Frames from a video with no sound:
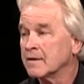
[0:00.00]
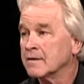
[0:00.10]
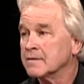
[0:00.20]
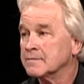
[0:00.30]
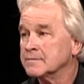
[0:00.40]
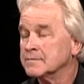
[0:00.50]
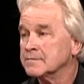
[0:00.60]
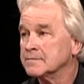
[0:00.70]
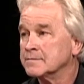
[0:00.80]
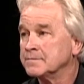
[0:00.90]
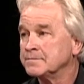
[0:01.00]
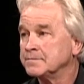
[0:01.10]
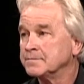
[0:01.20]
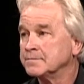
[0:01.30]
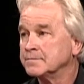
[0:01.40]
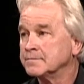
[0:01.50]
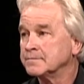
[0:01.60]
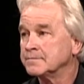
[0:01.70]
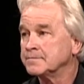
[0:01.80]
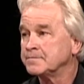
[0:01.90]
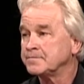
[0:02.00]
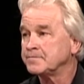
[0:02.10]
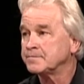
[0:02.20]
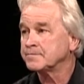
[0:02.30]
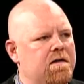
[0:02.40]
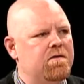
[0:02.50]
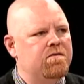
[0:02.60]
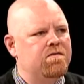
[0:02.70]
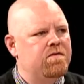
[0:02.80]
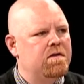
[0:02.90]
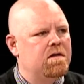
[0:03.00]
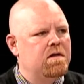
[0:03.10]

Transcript: can you talk a little bit about the process of